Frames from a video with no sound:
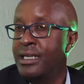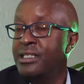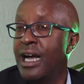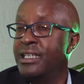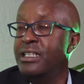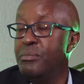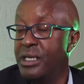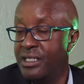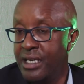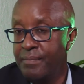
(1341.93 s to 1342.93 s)

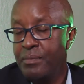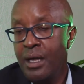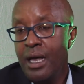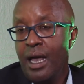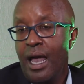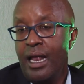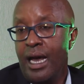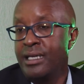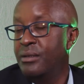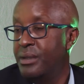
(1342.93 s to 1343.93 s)
ICBC.
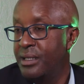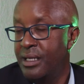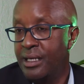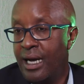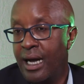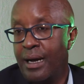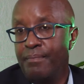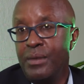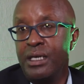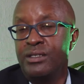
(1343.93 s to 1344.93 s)
And ICBC
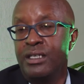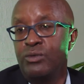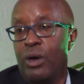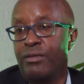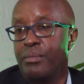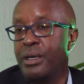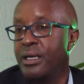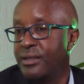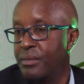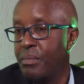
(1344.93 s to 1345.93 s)
is one of the
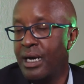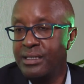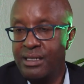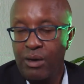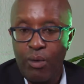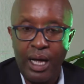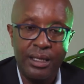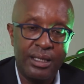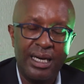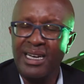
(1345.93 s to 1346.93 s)
biggest banks in the
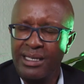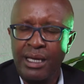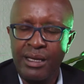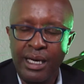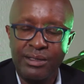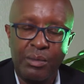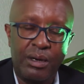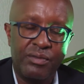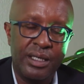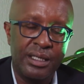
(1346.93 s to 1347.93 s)
world. I think, as a
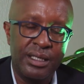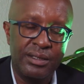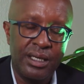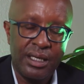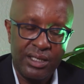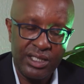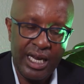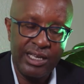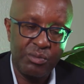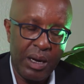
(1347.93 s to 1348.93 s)
matter of fact, it is. It's a
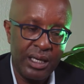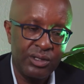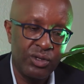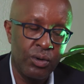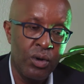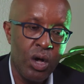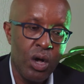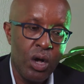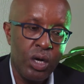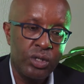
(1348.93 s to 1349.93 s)
Chinese bank.
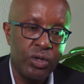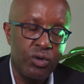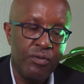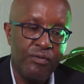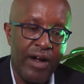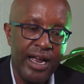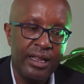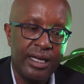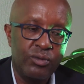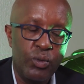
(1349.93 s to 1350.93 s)
So you
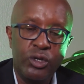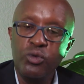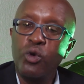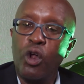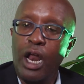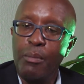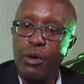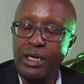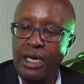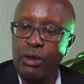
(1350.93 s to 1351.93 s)
find that we do
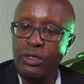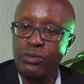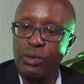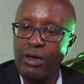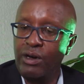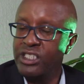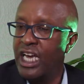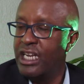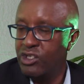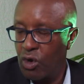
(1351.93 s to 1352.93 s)
collaborate a lot with our
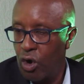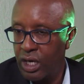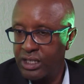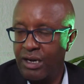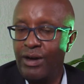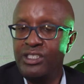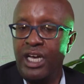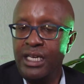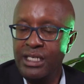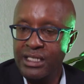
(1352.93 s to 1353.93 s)
Chinese colleagues, our
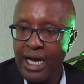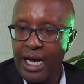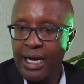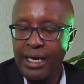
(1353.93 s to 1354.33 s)
Chinese,